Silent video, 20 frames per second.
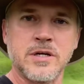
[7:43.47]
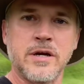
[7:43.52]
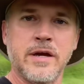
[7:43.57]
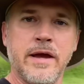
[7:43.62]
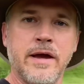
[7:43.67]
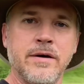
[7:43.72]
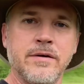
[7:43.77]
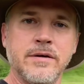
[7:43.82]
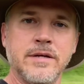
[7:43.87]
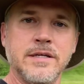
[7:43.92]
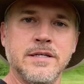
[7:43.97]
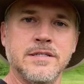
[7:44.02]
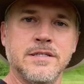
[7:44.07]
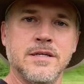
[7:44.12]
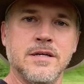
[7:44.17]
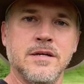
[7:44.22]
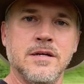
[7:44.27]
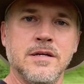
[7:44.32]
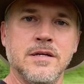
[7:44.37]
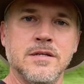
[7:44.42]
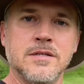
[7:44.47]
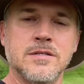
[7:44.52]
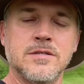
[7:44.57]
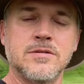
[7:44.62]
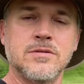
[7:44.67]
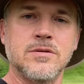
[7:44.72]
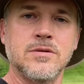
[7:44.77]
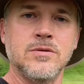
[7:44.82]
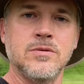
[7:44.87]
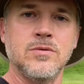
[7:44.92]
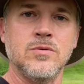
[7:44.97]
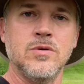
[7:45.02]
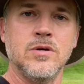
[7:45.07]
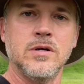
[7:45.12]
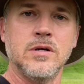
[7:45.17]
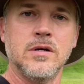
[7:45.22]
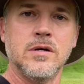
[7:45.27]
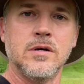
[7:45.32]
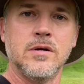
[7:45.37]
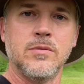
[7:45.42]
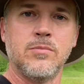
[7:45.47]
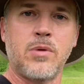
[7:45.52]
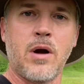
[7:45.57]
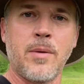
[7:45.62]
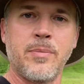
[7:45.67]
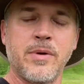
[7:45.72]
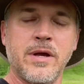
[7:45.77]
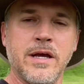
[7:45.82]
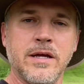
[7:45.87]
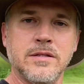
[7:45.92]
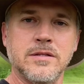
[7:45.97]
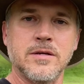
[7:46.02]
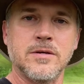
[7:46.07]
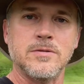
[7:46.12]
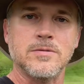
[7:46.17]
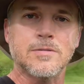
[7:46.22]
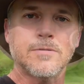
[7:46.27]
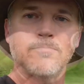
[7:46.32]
how easy it is to propagate those.